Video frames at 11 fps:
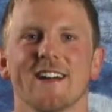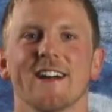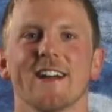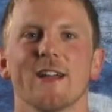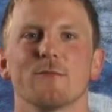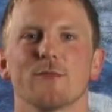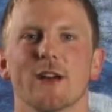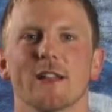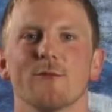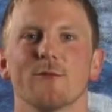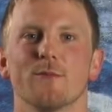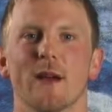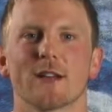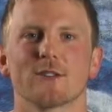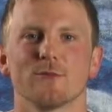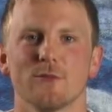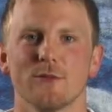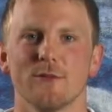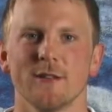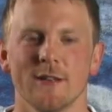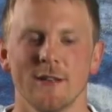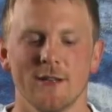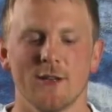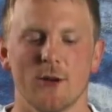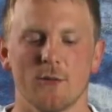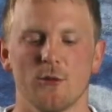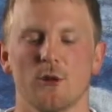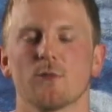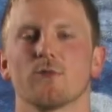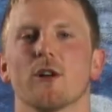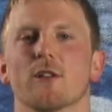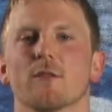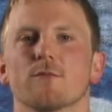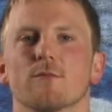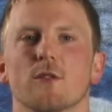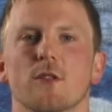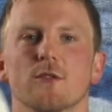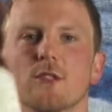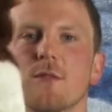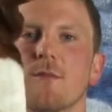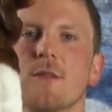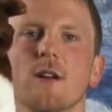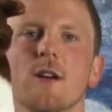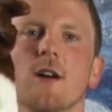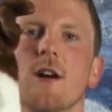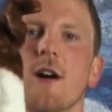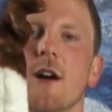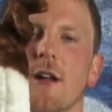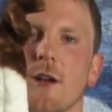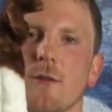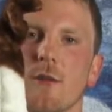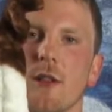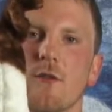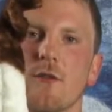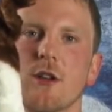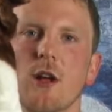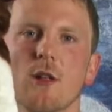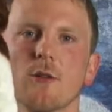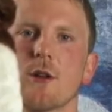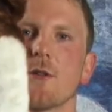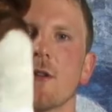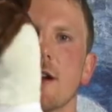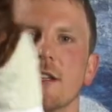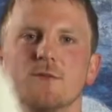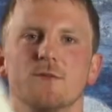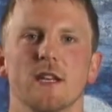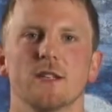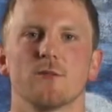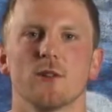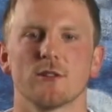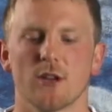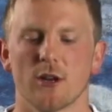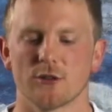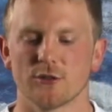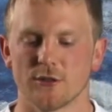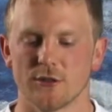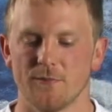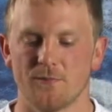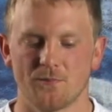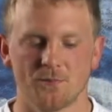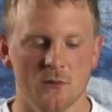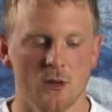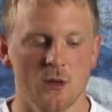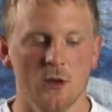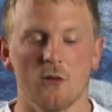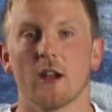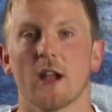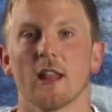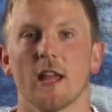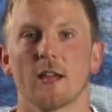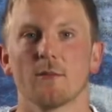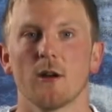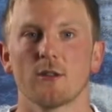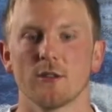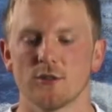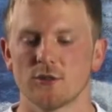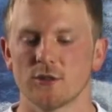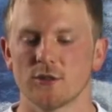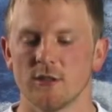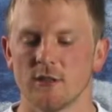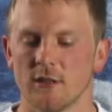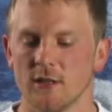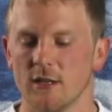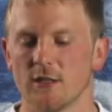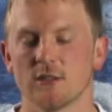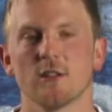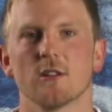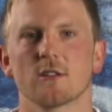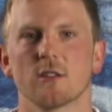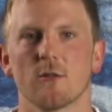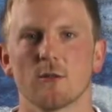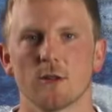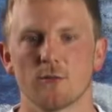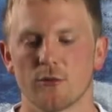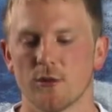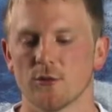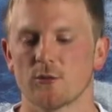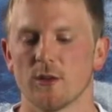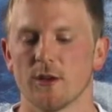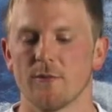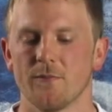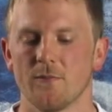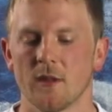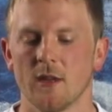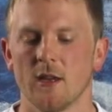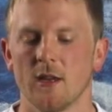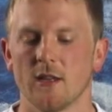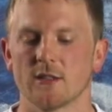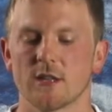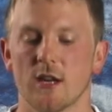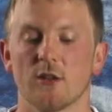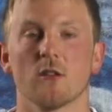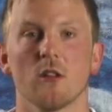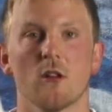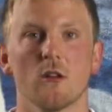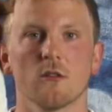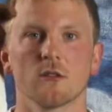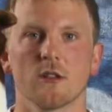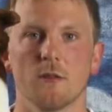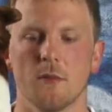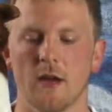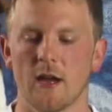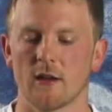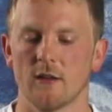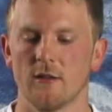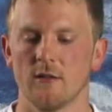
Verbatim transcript: Hi, I'm Bradley with Baxter Boo. I'll be doing a product close up on our beloved Colorado Rockies baseball dog jersey. What I like about this jersey is it looks like what the pros wear. It's got your logos on the back,